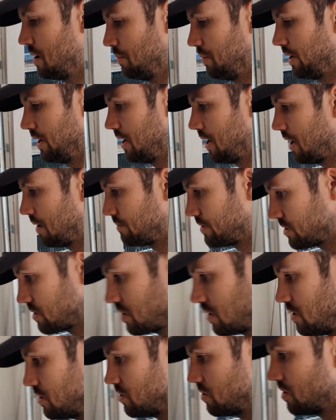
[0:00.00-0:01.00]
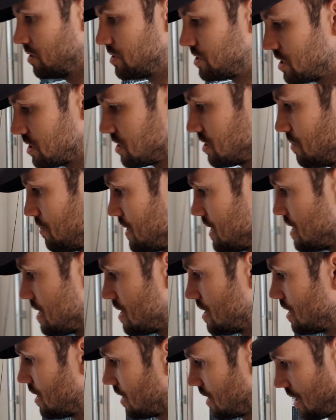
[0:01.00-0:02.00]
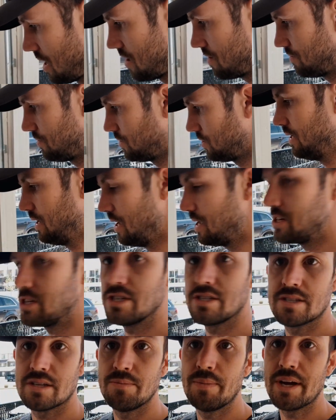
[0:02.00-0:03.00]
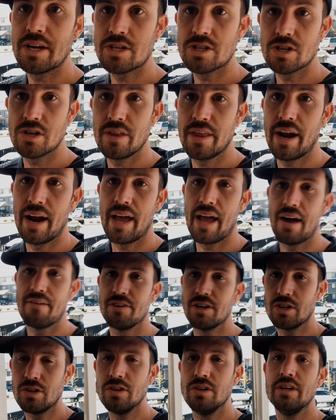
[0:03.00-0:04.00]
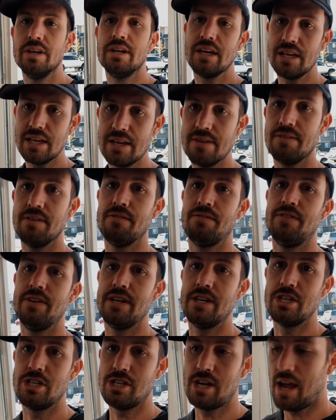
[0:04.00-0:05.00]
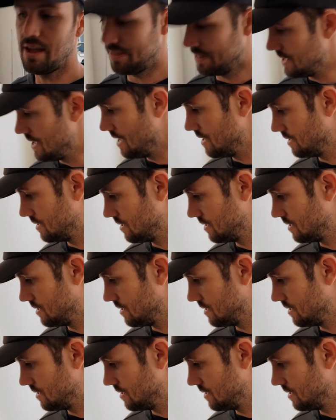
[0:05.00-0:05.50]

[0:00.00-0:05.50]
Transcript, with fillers: but I'm just gonna do it just to be careful and just to make sure that I have a good even finish at the end.